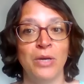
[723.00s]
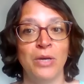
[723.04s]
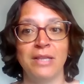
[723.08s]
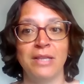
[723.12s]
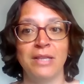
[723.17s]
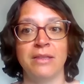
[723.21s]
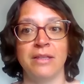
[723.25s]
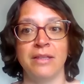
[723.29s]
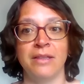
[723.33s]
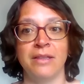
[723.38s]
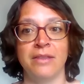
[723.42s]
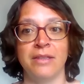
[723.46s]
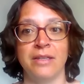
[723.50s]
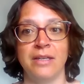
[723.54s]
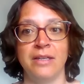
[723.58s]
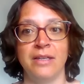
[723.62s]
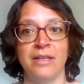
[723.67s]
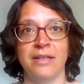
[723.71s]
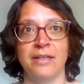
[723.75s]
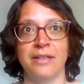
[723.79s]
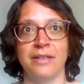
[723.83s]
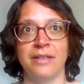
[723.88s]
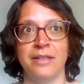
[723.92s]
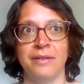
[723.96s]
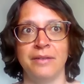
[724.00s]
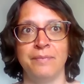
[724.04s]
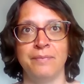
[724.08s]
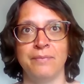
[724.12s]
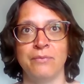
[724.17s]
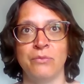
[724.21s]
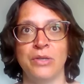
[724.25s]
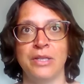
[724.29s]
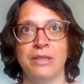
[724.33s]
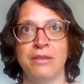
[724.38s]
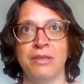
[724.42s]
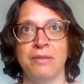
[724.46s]

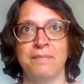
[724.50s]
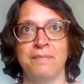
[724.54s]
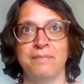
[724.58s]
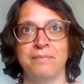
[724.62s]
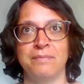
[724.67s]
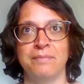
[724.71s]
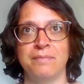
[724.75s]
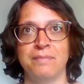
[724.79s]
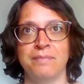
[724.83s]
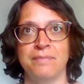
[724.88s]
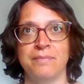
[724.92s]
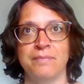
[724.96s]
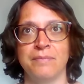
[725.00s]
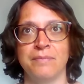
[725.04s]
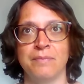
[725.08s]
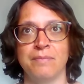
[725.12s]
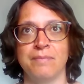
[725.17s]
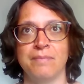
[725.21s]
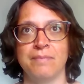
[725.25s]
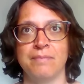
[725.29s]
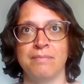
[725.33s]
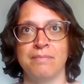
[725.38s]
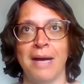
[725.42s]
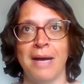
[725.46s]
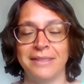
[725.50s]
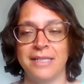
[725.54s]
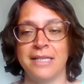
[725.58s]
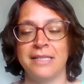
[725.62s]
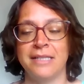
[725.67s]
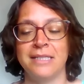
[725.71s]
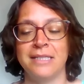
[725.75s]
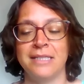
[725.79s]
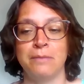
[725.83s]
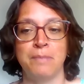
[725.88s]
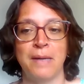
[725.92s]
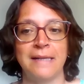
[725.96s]
with the
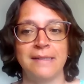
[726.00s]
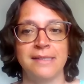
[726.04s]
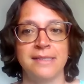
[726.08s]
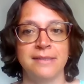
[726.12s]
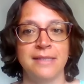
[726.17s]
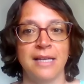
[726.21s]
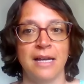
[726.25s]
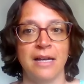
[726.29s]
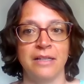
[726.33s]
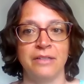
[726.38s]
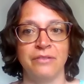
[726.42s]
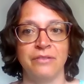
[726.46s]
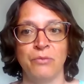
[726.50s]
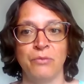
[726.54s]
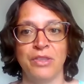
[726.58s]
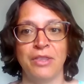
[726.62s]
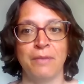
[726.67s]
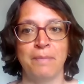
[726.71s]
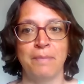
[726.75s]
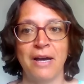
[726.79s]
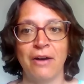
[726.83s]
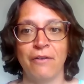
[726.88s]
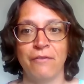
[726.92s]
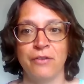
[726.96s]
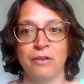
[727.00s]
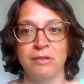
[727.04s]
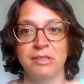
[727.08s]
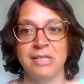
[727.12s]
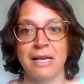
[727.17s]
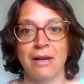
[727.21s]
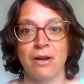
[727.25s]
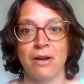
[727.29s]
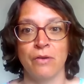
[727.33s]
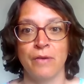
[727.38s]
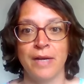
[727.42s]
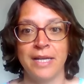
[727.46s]
mandated Palestine, with the Balfour
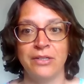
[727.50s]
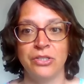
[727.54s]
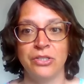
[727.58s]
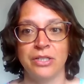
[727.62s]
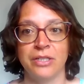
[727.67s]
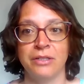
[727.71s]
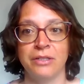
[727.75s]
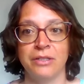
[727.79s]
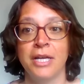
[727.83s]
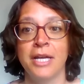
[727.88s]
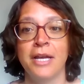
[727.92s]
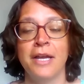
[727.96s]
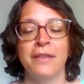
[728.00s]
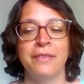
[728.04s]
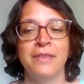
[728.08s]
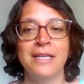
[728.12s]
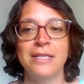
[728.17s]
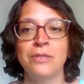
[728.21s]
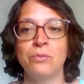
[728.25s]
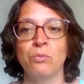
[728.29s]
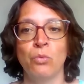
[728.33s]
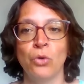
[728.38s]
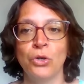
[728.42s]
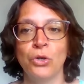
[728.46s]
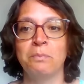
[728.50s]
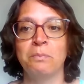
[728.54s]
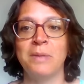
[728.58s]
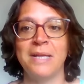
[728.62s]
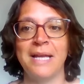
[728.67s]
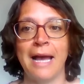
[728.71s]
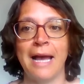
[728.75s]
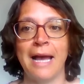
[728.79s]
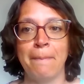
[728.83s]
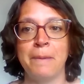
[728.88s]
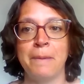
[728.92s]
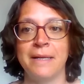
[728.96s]
Declaration. This wouldn't
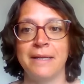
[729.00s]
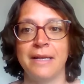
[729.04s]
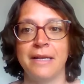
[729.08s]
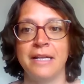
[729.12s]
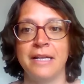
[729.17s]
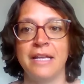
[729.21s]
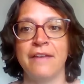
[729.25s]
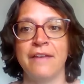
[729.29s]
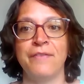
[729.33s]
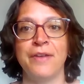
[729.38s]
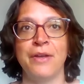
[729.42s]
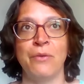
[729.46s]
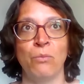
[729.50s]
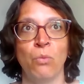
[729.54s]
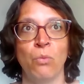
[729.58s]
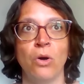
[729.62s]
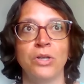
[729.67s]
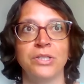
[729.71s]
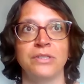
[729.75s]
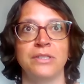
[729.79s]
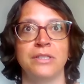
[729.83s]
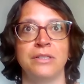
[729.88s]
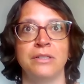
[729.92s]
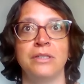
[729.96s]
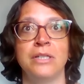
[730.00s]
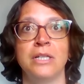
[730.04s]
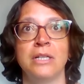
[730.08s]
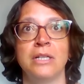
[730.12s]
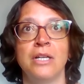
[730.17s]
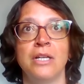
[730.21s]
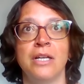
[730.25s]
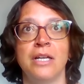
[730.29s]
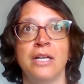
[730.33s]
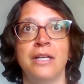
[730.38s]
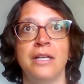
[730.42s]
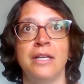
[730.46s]
be happening if it wasn't
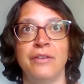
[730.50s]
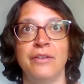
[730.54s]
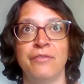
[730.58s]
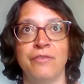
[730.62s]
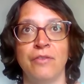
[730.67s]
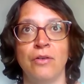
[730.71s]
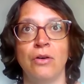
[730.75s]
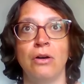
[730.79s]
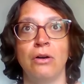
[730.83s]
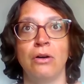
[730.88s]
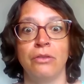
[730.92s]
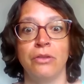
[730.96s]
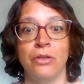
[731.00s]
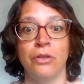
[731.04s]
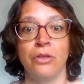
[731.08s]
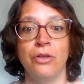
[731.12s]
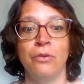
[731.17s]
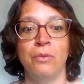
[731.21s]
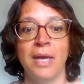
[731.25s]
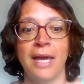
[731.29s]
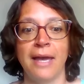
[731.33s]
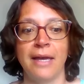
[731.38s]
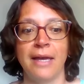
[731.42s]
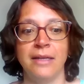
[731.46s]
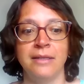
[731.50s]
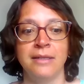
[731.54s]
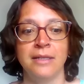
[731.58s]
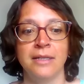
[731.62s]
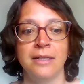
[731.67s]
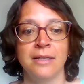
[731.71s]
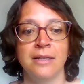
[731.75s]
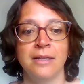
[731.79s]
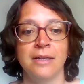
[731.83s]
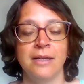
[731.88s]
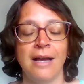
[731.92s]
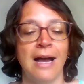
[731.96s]
for the UK,
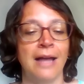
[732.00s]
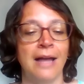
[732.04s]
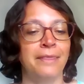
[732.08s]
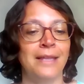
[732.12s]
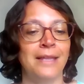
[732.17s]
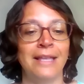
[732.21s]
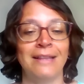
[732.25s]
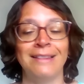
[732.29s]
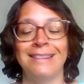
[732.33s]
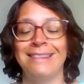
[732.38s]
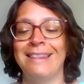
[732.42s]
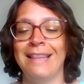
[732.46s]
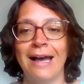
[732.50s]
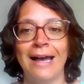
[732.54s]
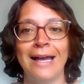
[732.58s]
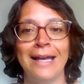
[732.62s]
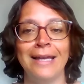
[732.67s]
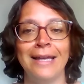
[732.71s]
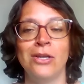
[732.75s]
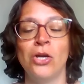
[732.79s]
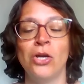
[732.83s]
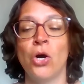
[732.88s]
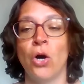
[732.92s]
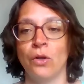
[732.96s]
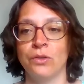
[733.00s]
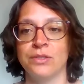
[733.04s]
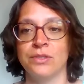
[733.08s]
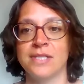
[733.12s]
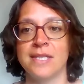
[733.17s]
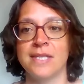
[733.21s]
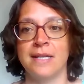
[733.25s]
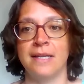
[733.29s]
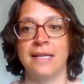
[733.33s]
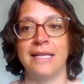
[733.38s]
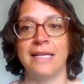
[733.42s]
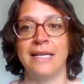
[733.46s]
and they lie
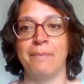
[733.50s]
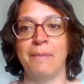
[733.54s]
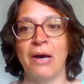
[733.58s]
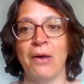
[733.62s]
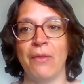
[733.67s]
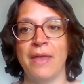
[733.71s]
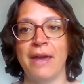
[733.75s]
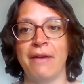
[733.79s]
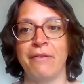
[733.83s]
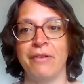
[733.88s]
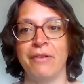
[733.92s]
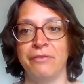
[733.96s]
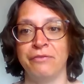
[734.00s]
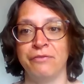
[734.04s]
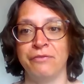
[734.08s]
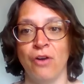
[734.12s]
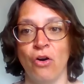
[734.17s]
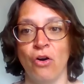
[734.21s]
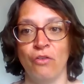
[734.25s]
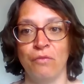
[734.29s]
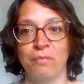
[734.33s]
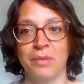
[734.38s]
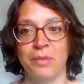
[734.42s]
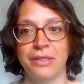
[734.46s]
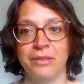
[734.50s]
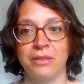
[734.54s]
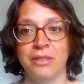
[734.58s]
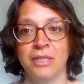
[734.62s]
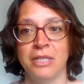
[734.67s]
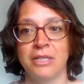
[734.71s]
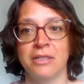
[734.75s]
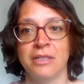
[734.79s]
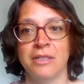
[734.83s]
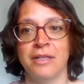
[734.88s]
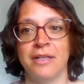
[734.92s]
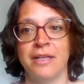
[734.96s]
constantly about their involvement.
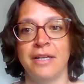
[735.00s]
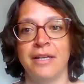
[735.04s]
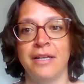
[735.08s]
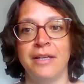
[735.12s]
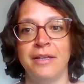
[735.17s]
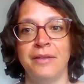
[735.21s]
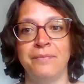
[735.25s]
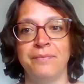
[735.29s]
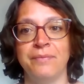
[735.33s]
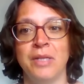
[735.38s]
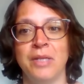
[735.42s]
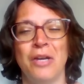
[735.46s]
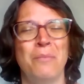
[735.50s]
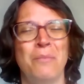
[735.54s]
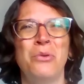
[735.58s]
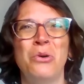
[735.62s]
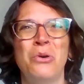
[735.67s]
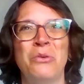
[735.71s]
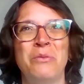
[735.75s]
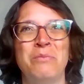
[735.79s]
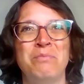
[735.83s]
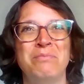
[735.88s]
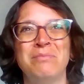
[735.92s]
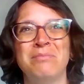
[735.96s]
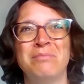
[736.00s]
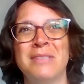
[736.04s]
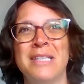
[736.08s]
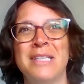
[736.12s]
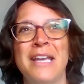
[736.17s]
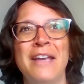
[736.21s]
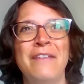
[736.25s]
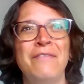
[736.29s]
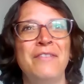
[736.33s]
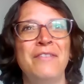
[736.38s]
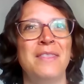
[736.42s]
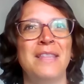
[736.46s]
But
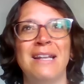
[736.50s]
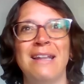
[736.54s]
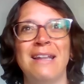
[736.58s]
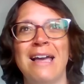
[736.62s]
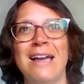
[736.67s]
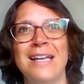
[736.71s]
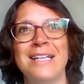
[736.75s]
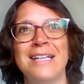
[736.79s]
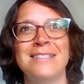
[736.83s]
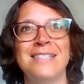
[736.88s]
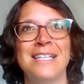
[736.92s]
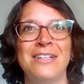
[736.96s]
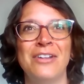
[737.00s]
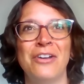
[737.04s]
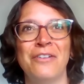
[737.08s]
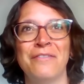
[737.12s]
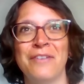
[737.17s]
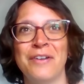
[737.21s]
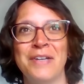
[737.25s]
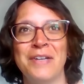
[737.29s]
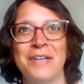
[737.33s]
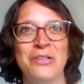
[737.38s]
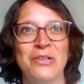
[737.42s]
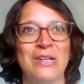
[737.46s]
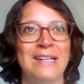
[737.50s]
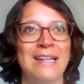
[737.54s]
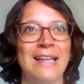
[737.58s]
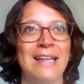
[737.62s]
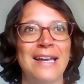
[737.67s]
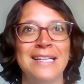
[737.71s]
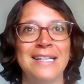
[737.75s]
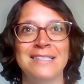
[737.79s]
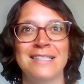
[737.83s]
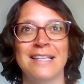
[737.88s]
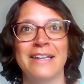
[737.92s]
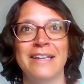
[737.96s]
even the lies, they're not very good
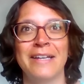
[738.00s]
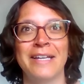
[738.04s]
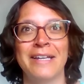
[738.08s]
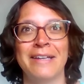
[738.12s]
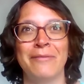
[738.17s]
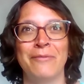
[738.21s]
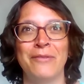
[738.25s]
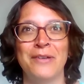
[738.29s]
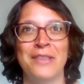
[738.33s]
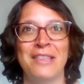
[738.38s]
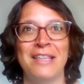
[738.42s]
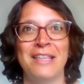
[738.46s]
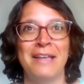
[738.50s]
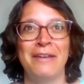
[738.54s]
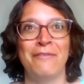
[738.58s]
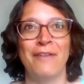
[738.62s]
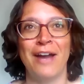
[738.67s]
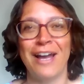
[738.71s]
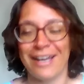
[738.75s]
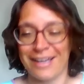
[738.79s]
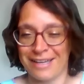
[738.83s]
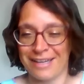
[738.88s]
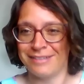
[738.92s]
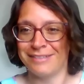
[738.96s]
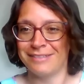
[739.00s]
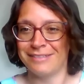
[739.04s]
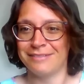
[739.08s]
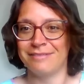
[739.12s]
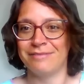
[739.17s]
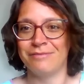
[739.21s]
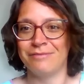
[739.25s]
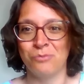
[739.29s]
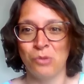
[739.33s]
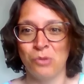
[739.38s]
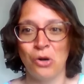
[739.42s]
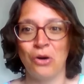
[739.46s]
lies. Like with the Iraq
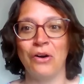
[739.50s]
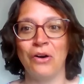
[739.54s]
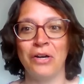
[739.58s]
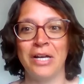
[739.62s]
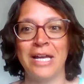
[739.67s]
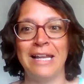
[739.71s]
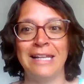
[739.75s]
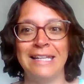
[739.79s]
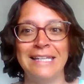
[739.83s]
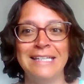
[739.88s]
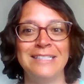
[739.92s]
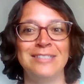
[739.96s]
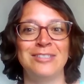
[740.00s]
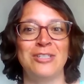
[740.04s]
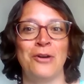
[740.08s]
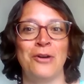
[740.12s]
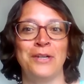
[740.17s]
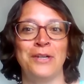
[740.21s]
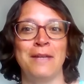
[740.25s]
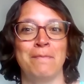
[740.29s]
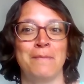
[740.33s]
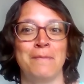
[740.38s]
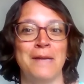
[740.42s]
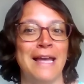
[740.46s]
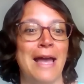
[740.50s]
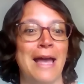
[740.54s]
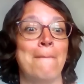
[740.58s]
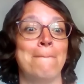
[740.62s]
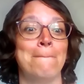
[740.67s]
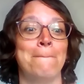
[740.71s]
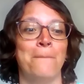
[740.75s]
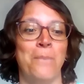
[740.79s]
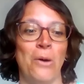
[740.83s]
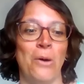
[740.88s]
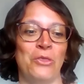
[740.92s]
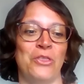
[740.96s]
war, at least Tony
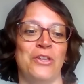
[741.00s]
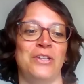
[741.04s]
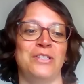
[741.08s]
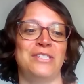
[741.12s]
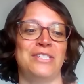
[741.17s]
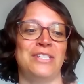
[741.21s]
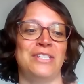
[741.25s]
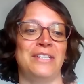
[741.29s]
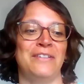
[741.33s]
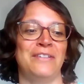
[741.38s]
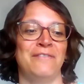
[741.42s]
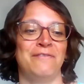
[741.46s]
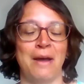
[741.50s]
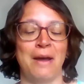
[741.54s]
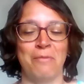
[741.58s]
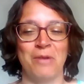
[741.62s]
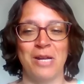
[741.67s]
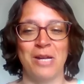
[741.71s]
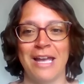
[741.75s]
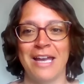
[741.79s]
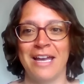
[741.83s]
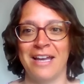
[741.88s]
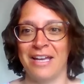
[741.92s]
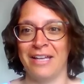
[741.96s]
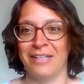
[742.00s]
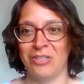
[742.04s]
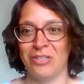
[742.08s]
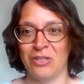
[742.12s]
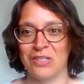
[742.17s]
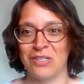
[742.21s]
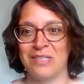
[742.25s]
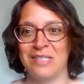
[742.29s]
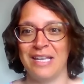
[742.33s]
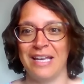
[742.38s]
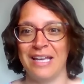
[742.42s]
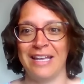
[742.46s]
Blair bothered to fabricate a
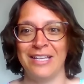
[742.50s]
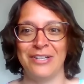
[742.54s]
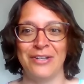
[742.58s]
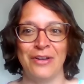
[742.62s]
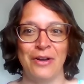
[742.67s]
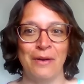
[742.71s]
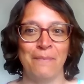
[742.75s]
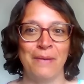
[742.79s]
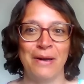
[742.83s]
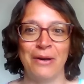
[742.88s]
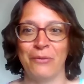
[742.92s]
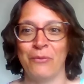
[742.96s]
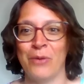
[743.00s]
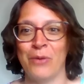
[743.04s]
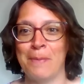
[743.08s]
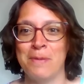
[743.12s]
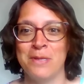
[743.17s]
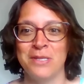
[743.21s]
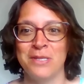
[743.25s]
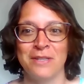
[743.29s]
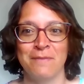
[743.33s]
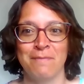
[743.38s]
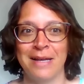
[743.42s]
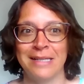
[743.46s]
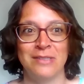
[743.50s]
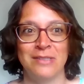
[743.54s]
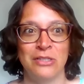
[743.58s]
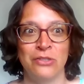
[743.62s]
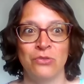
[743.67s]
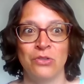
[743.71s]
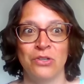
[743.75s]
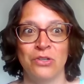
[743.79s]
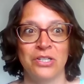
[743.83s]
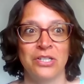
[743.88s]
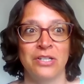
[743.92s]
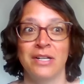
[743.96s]
dossier, about weapons of mass
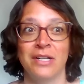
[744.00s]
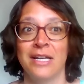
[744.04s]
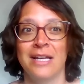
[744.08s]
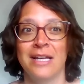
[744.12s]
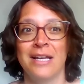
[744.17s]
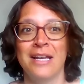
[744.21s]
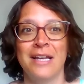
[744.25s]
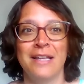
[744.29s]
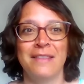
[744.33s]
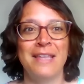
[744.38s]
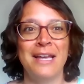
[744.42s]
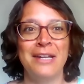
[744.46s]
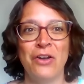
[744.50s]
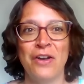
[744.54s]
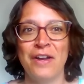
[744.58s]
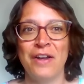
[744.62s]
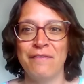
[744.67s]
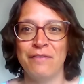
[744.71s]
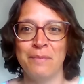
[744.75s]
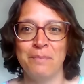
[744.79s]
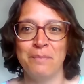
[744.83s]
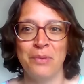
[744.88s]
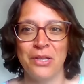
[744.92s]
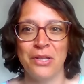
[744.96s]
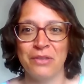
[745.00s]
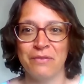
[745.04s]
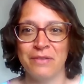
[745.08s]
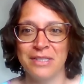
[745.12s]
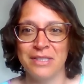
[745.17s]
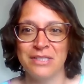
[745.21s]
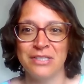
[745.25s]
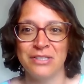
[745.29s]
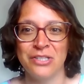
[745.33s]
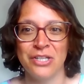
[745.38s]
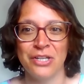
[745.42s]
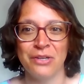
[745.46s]
destruction. They're not even
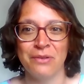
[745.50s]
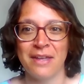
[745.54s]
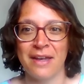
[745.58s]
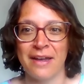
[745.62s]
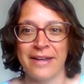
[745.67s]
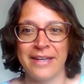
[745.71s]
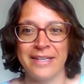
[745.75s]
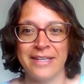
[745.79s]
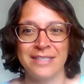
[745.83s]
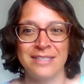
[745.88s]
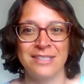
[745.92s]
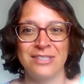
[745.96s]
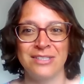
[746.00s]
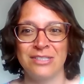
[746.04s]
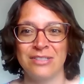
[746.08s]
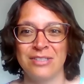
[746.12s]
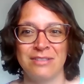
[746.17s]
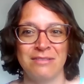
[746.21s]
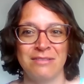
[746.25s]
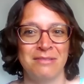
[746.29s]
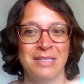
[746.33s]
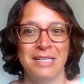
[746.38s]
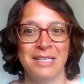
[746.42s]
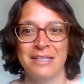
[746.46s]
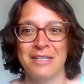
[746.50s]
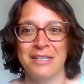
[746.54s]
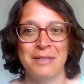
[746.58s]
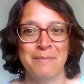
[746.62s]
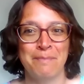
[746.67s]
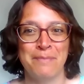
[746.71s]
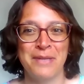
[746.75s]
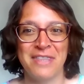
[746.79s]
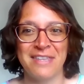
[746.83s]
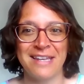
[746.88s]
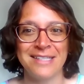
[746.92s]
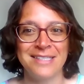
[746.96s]
bothering to do that. It's just
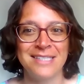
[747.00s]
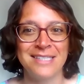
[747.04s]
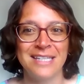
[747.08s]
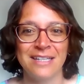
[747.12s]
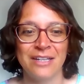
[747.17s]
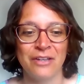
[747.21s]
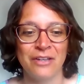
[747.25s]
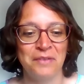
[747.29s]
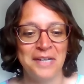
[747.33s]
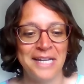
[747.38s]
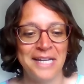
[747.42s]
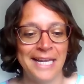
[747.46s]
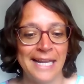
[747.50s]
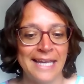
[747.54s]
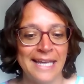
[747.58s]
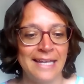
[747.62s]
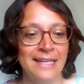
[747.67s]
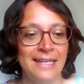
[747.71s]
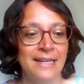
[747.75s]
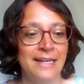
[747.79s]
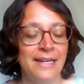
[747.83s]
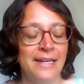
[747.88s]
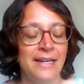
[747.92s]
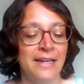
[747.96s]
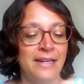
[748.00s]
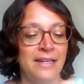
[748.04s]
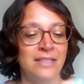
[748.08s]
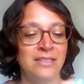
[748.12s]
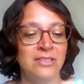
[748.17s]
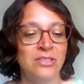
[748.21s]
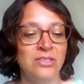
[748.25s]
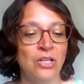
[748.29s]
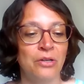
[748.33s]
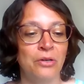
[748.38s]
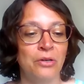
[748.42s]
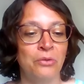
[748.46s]
pathetic, really.
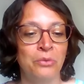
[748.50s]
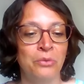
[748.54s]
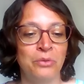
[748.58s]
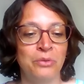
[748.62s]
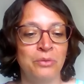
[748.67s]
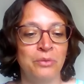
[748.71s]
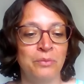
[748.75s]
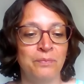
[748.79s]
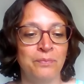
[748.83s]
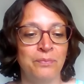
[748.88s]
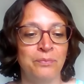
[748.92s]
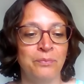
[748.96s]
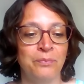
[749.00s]
So,